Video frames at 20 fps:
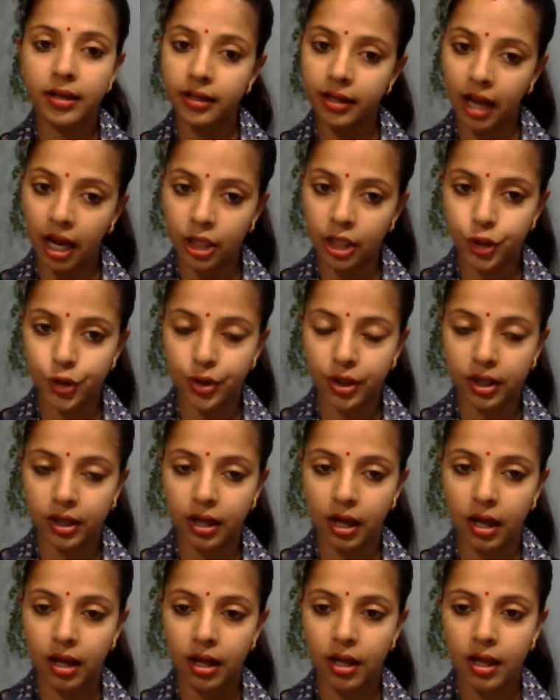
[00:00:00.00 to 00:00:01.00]

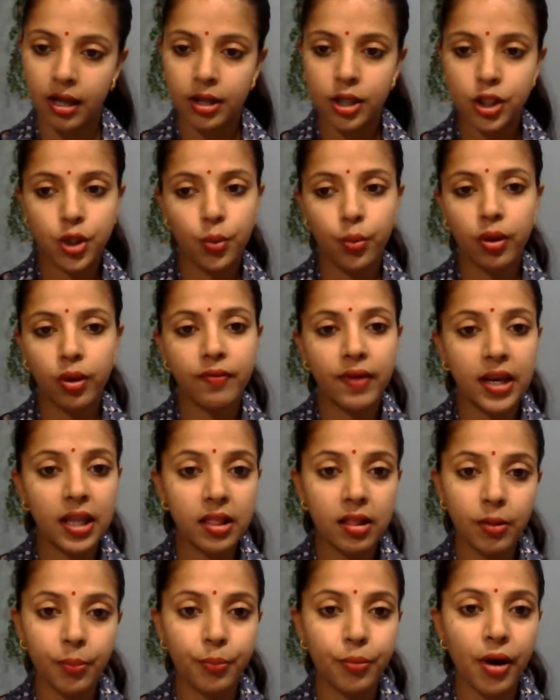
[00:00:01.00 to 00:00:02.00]
Kaziranga. She was
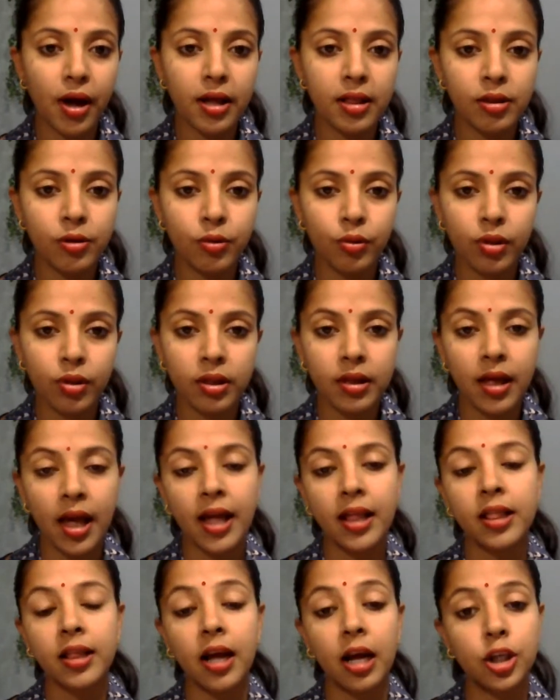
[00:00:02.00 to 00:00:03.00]
very surprised to see
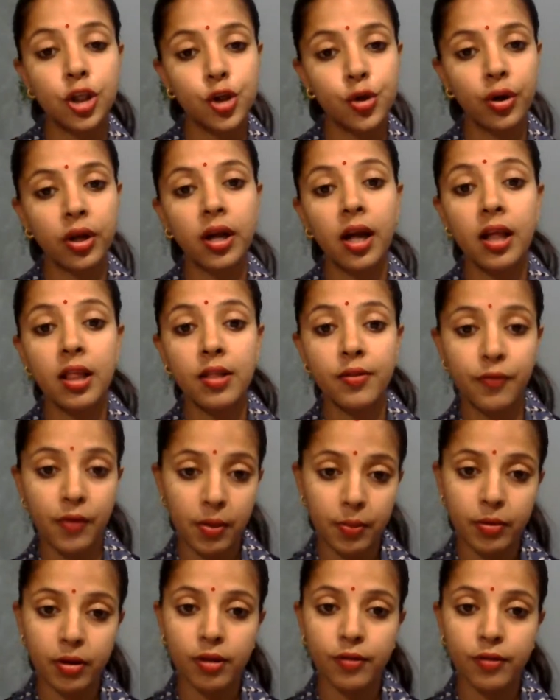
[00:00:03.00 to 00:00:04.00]
as Kaziranga is
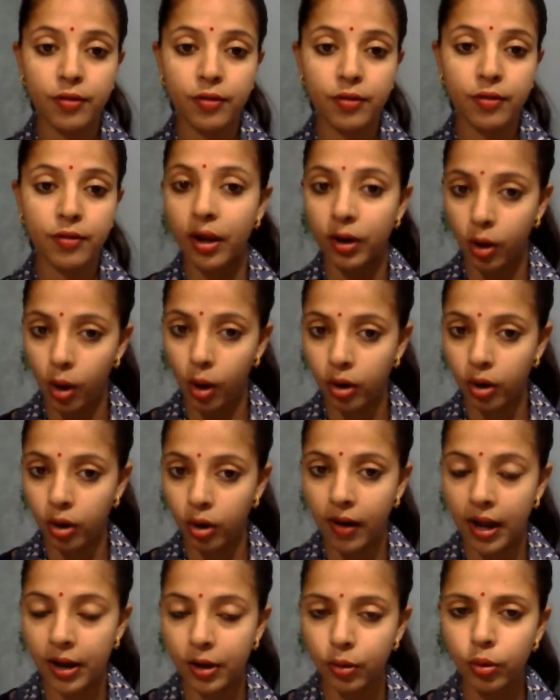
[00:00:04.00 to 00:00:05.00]
famous for one
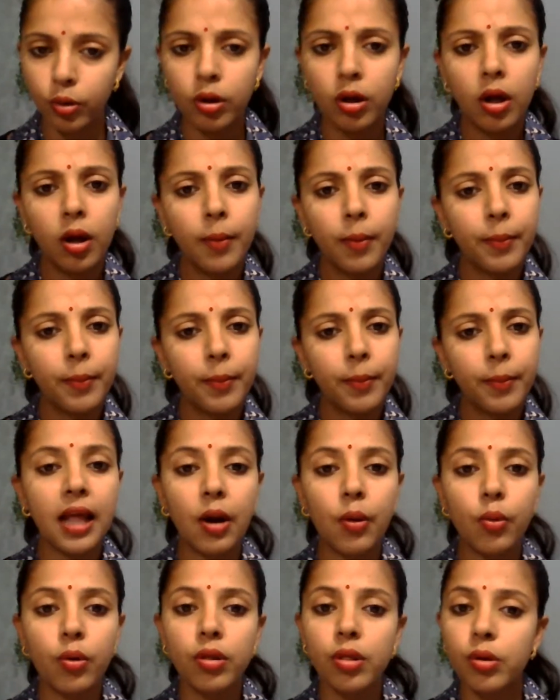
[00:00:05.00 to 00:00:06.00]
horn rhino, but
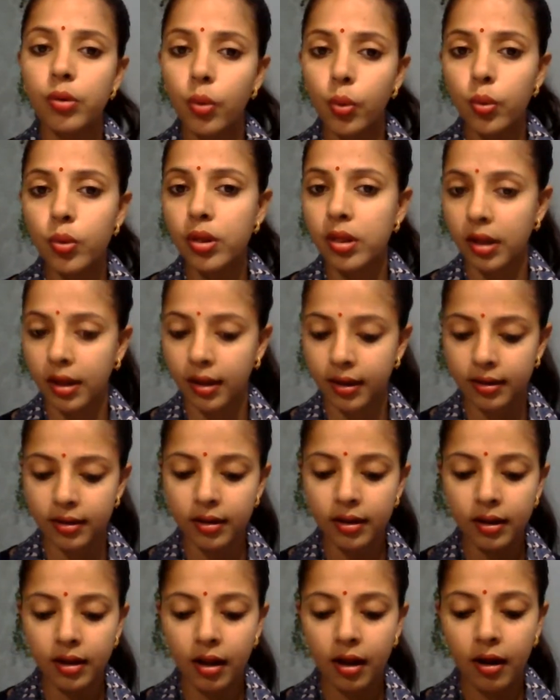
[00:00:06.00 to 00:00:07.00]
there was no
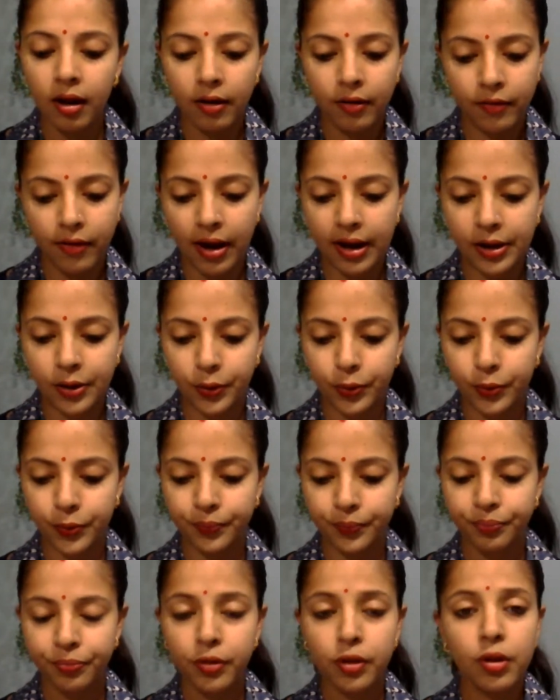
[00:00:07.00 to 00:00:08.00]
single rhino.
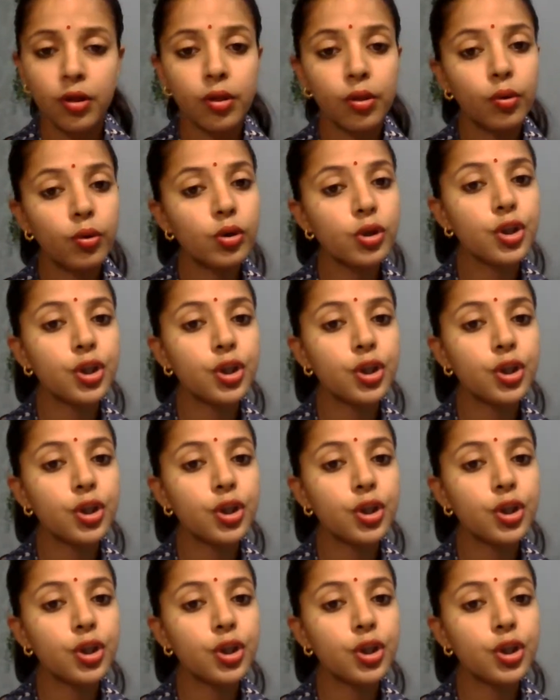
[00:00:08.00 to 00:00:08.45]
So